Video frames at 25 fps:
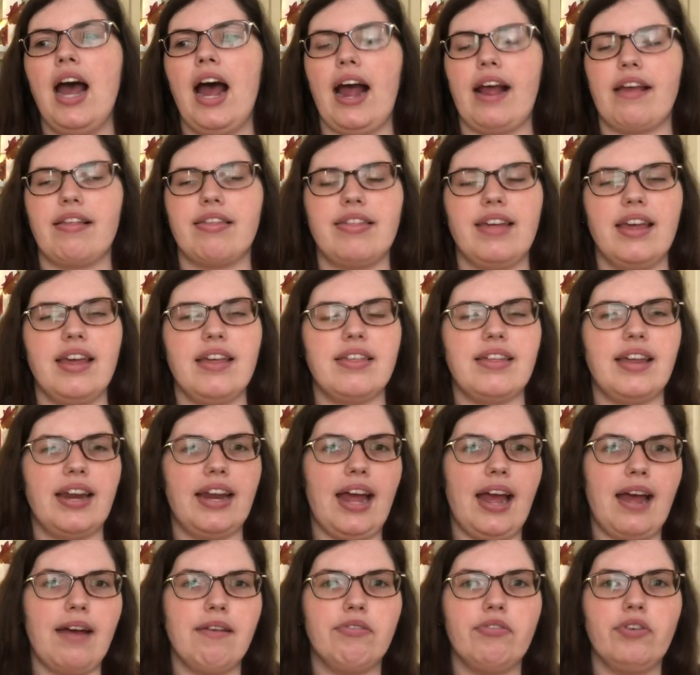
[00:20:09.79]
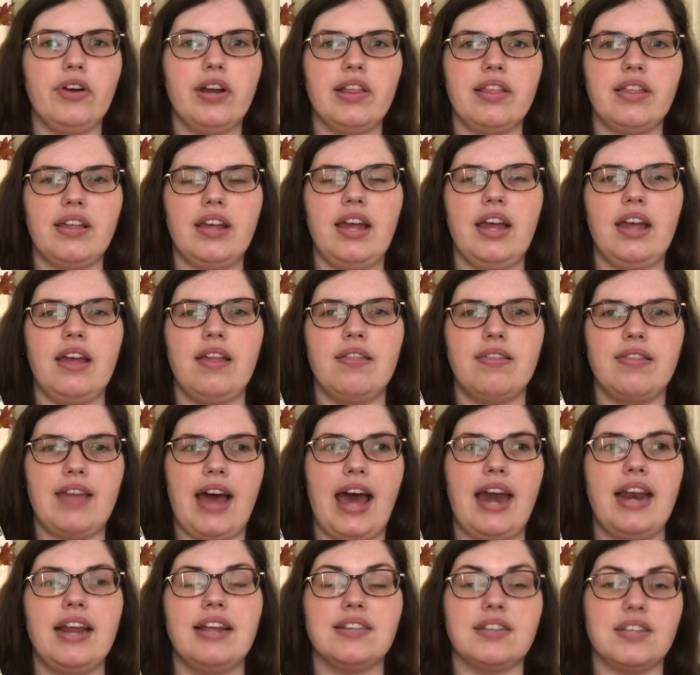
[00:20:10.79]
I think that everything
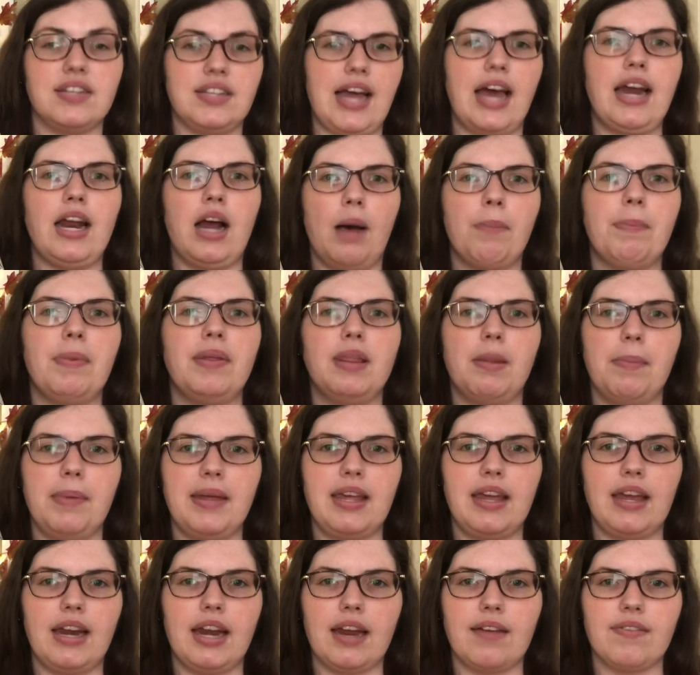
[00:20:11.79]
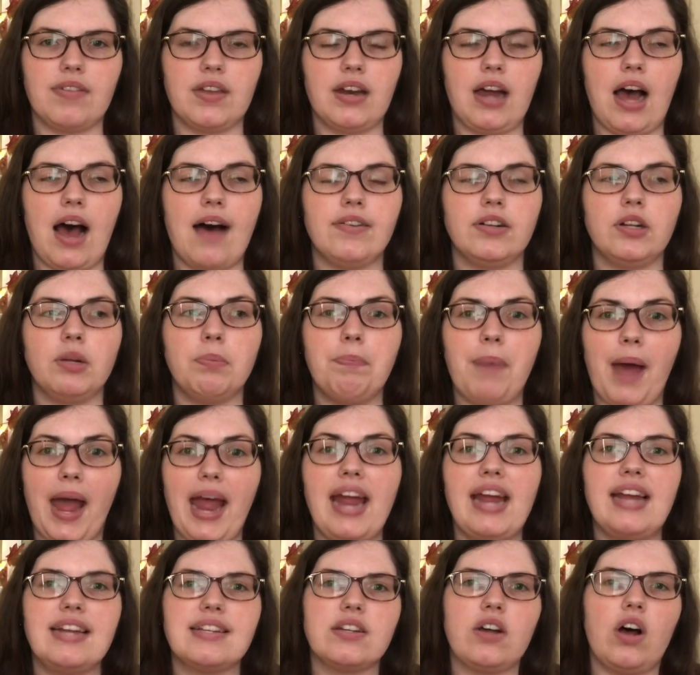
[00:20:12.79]
that is set up in the beginning of the novel
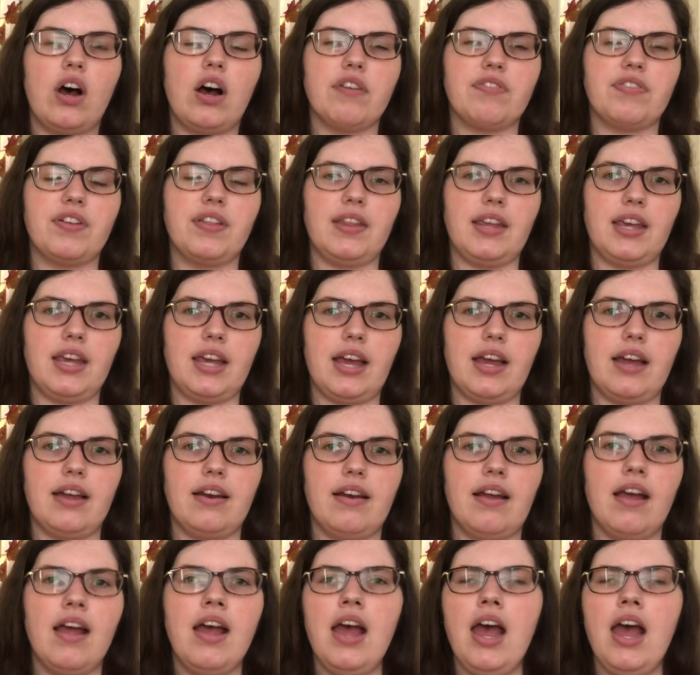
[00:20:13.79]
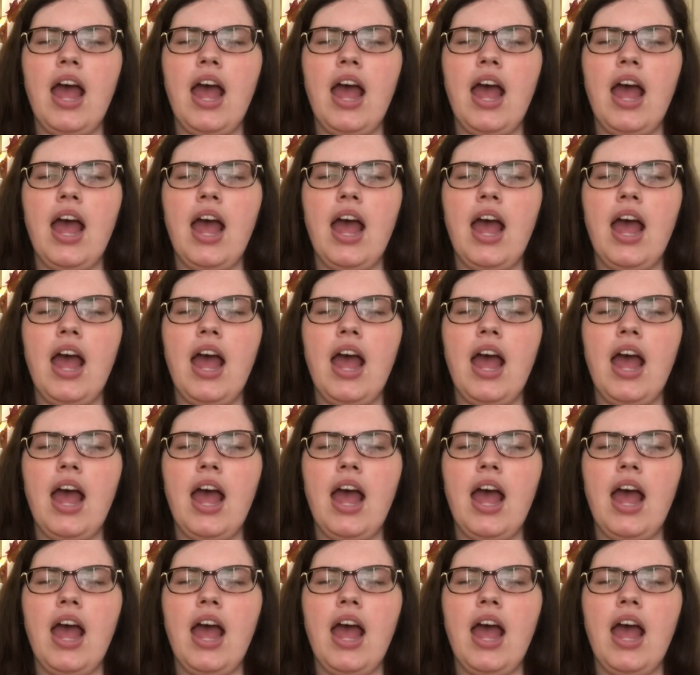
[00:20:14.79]
pays off in the end.